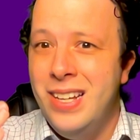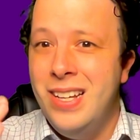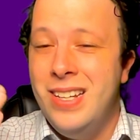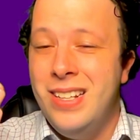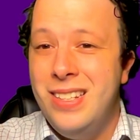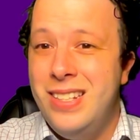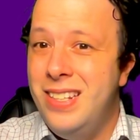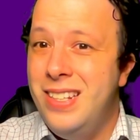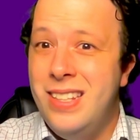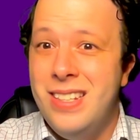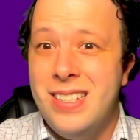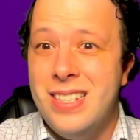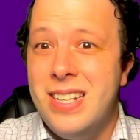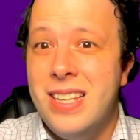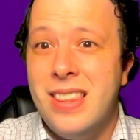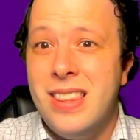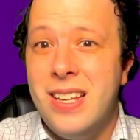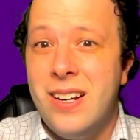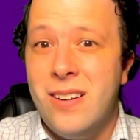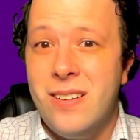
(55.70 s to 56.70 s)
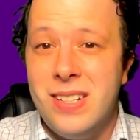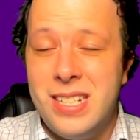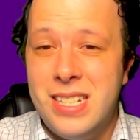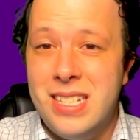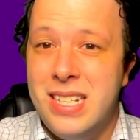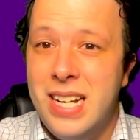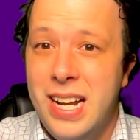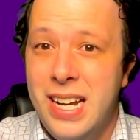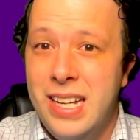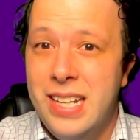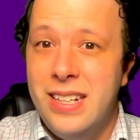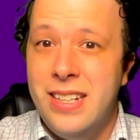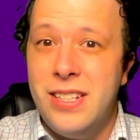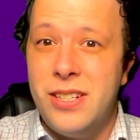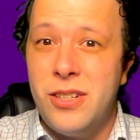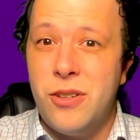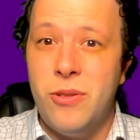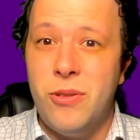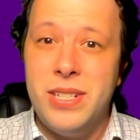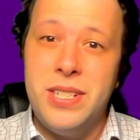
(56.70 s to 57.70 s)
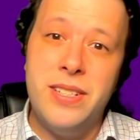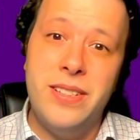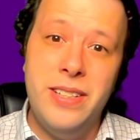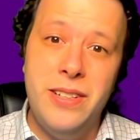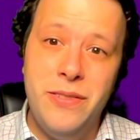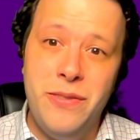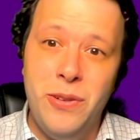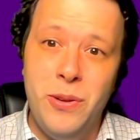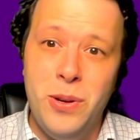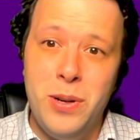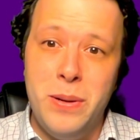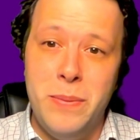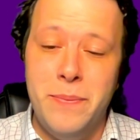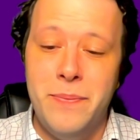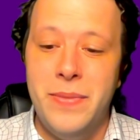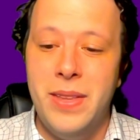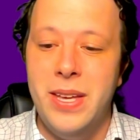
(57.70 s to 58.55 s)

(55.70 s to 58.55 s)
did it sit there and stay in its crystalline form?